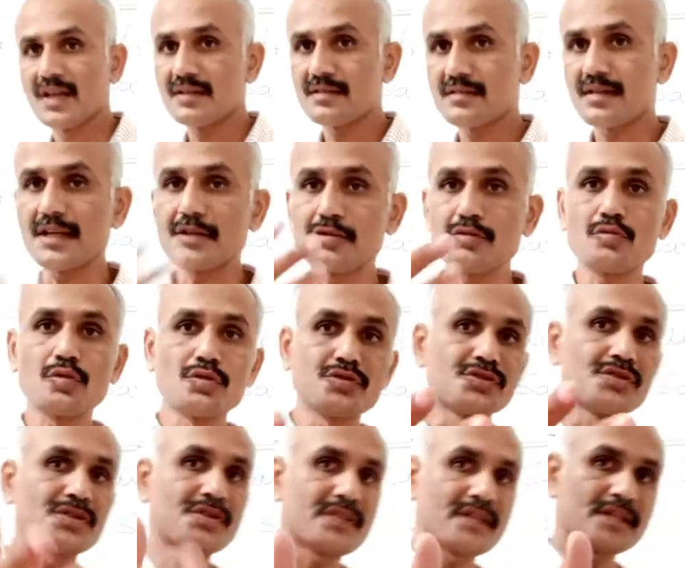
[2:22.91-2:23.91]
Try to
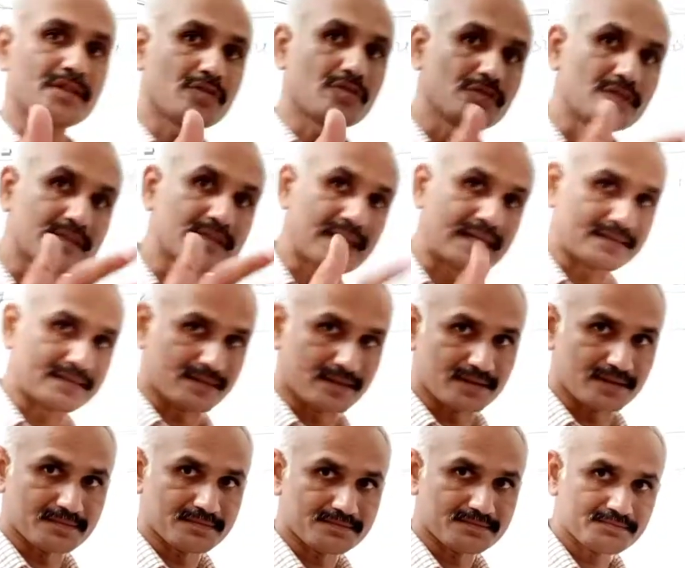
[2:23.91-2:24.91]
concentrate on the title.
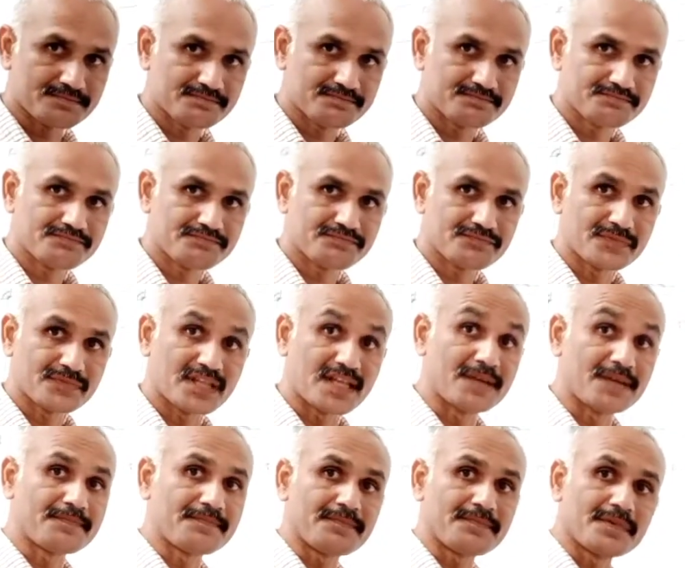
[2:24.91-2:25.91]
If
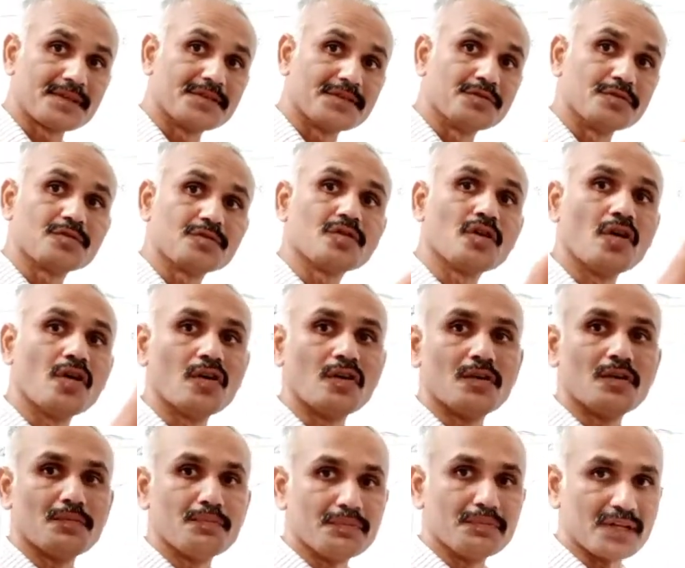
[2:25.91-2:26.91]
you
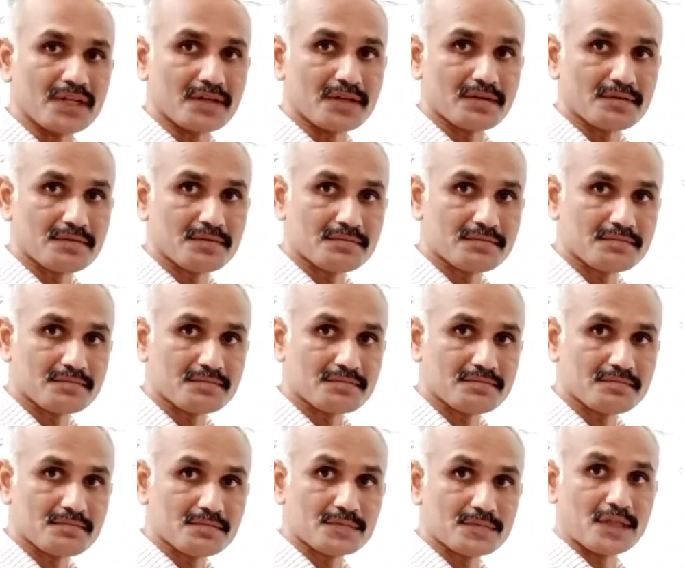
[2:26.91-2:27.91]
call me,
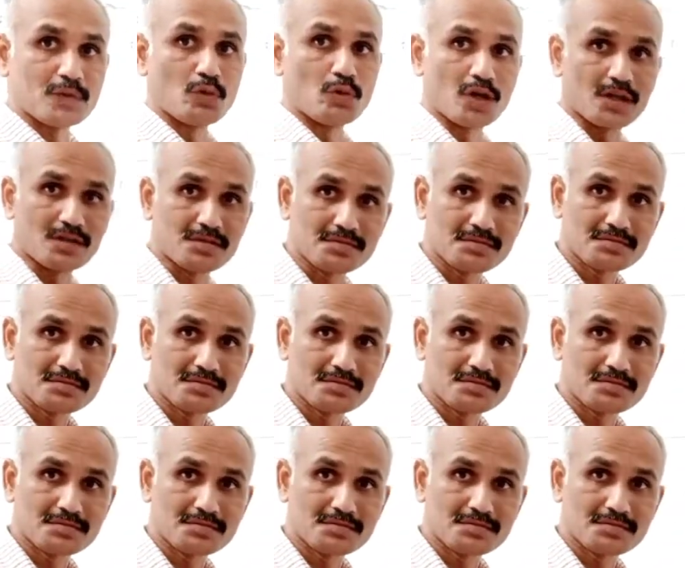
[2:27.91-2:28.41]
then what?